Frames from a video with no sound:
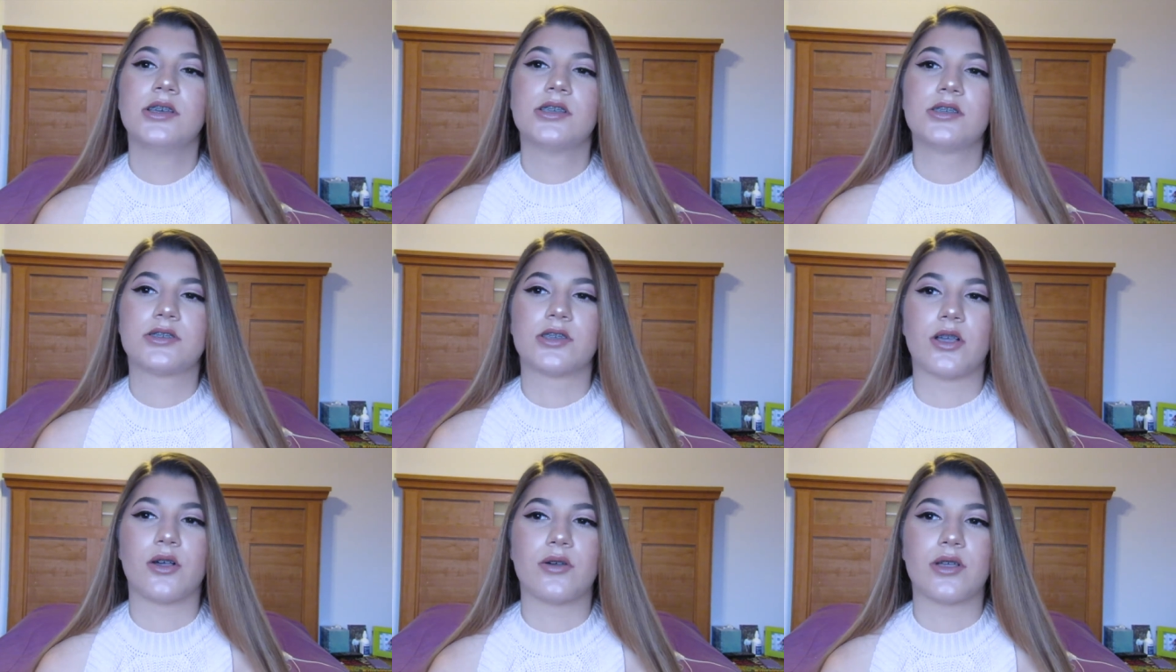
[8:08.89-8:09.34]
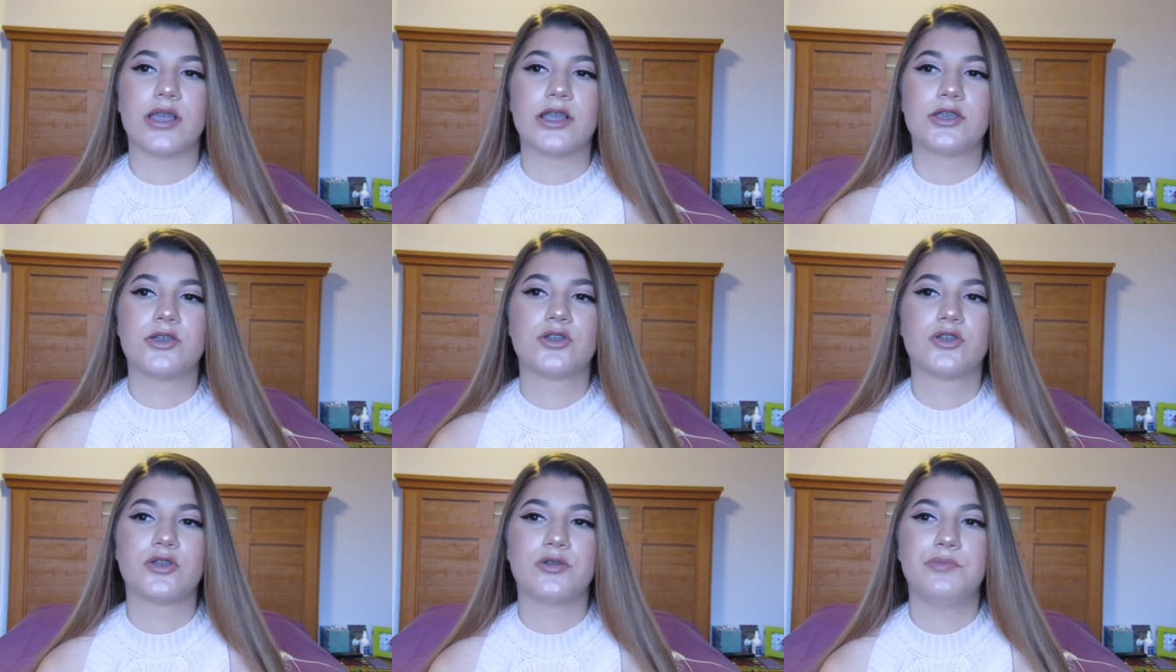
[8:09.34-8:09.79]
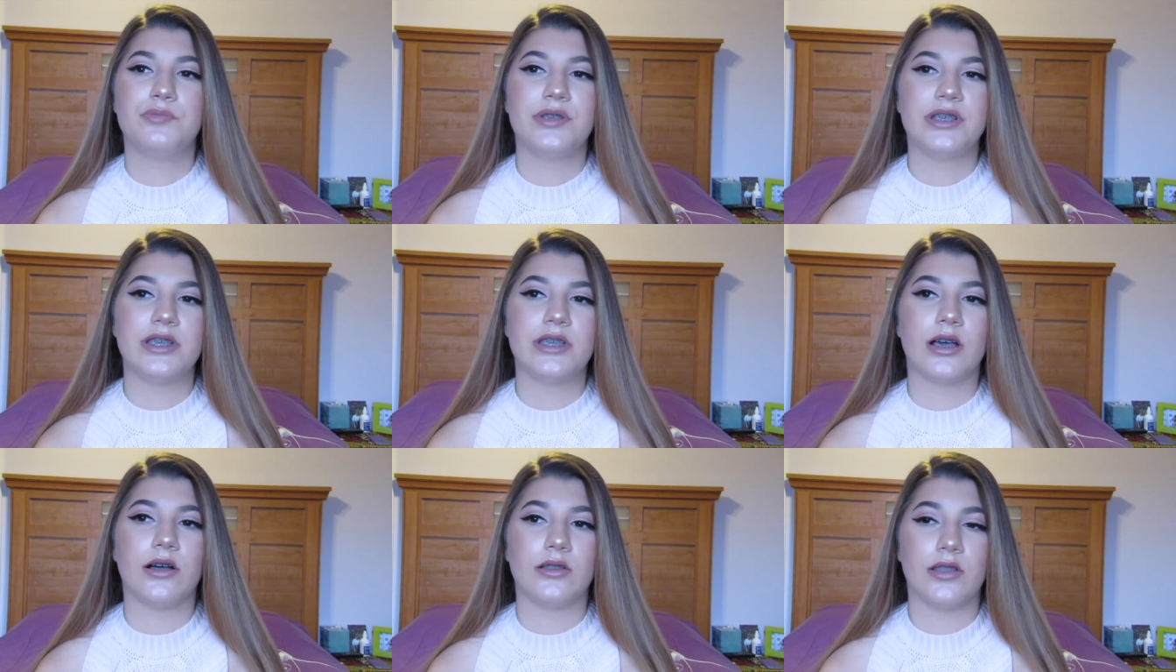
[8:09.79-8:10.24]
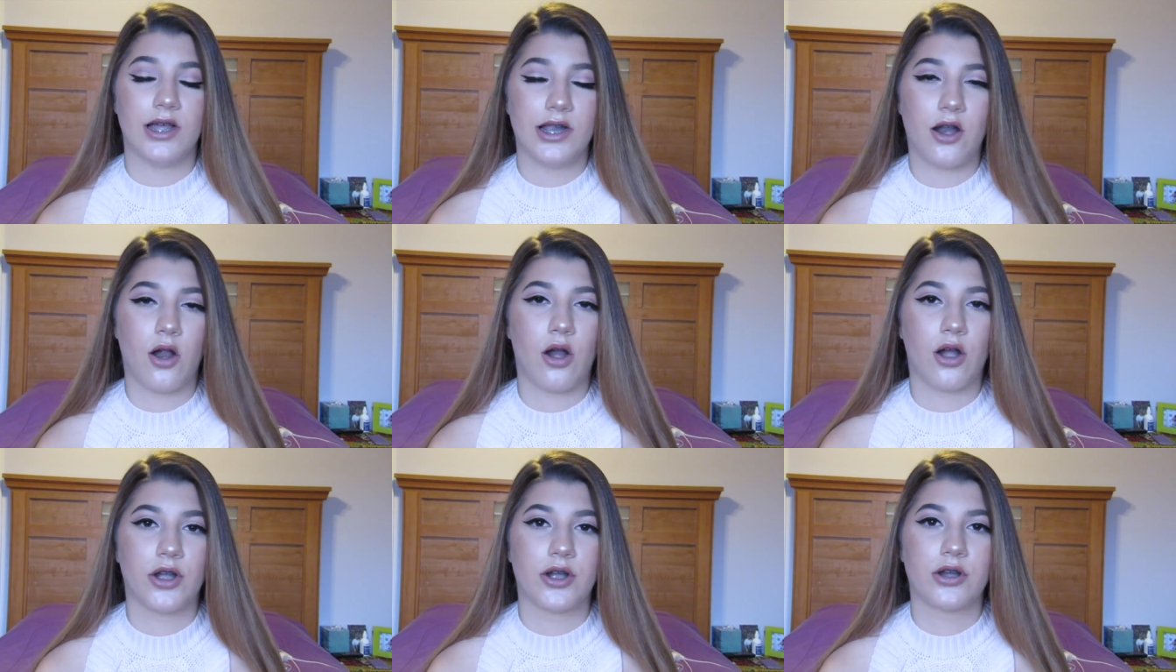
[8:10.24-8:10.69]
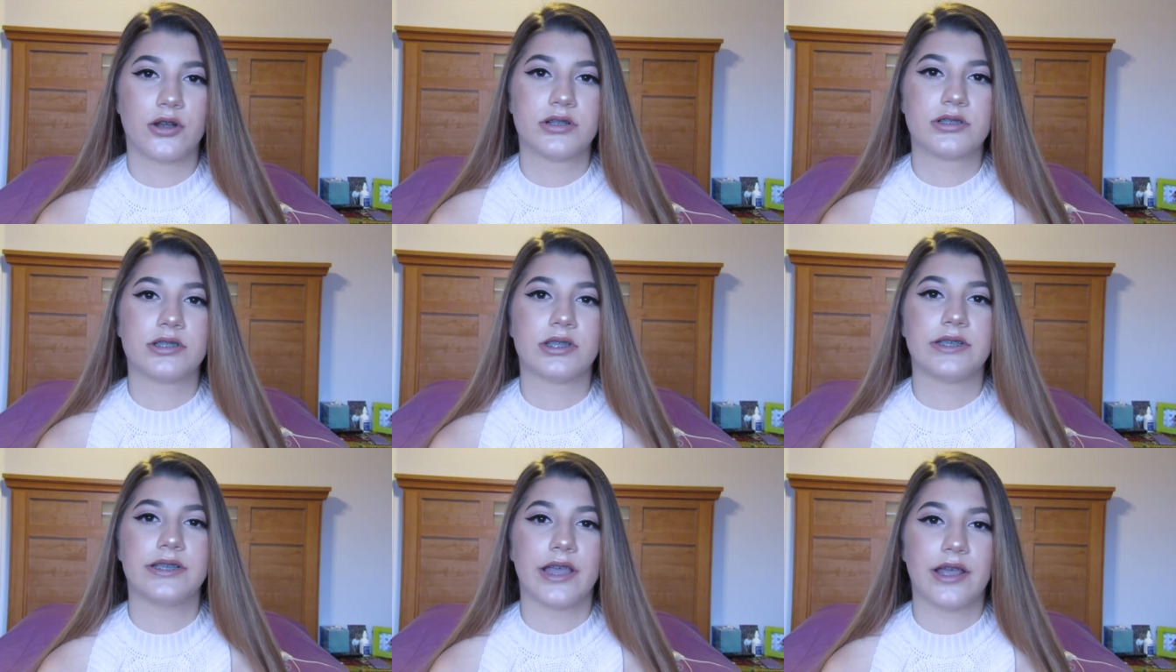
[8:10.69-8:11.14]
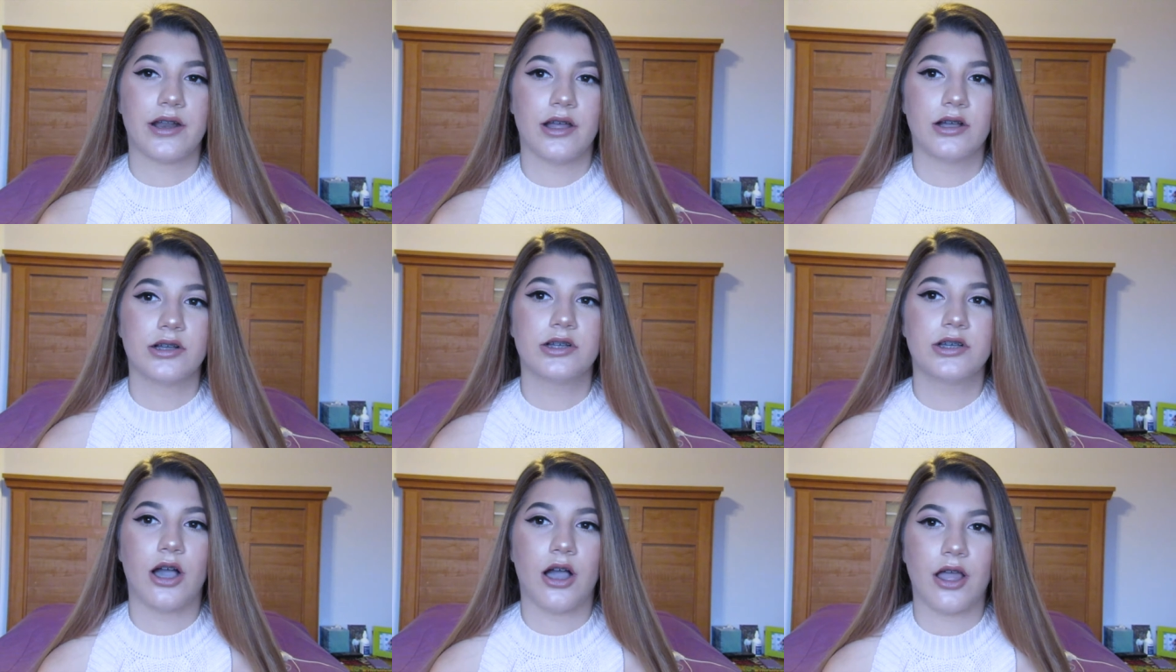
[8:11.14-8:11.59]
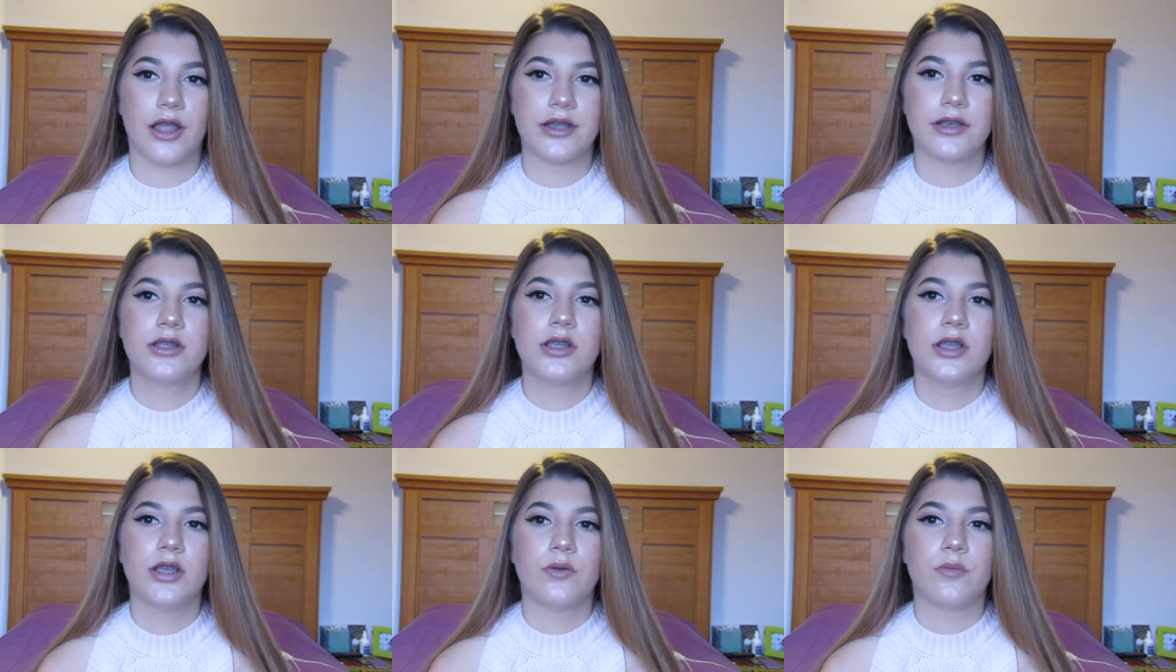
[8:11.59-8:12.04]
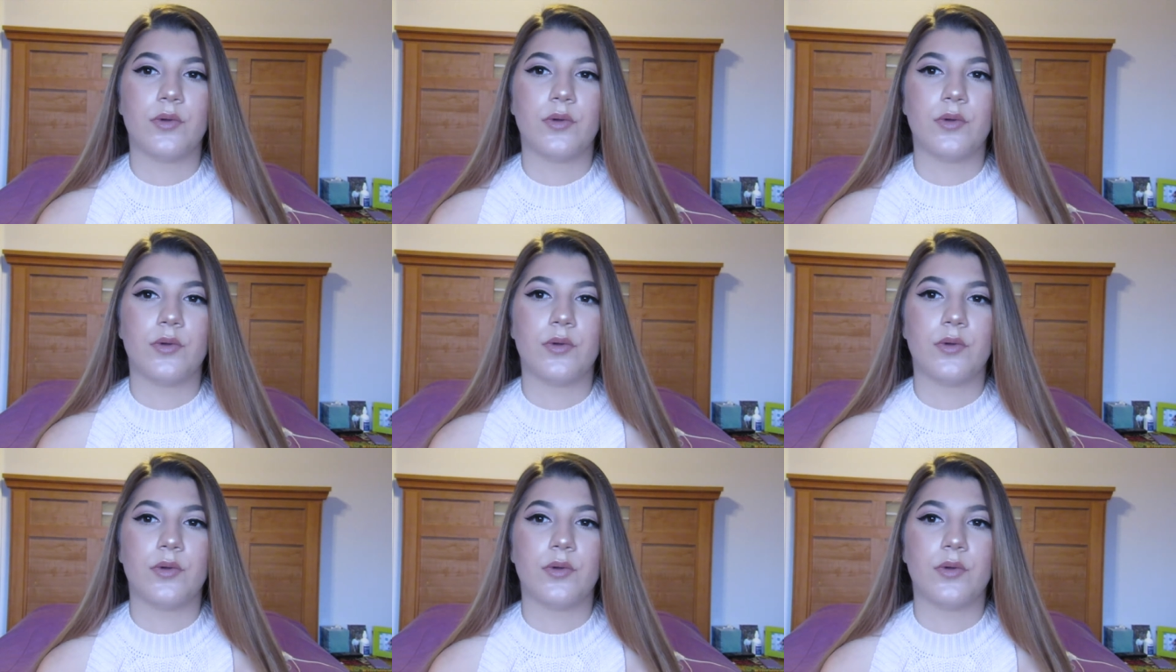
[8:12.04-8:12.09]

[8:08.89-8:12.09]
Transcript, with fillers: So it should be a lot harder to get a gun.